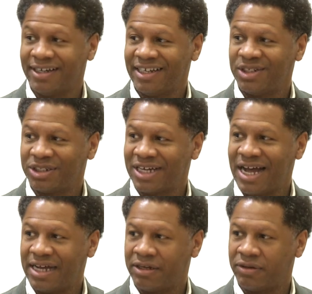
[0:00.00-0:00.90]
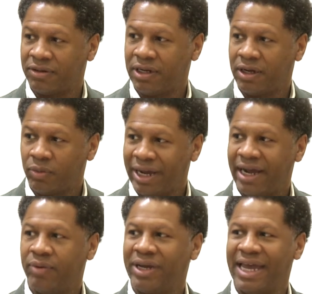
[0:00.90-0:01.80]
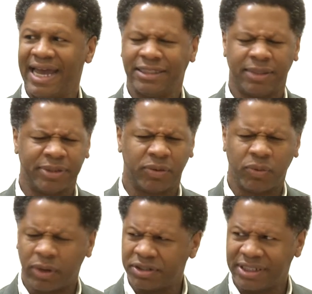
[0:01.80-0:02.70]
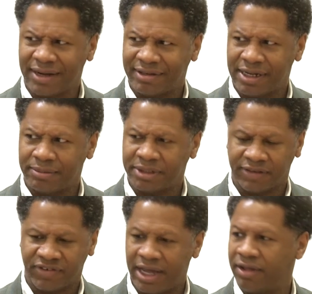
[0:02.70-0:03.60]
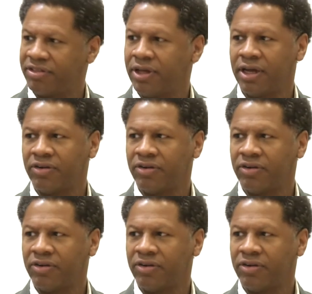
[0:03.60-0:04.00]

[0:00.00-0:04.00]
in Chicago where we had some of the worst outcomes of health,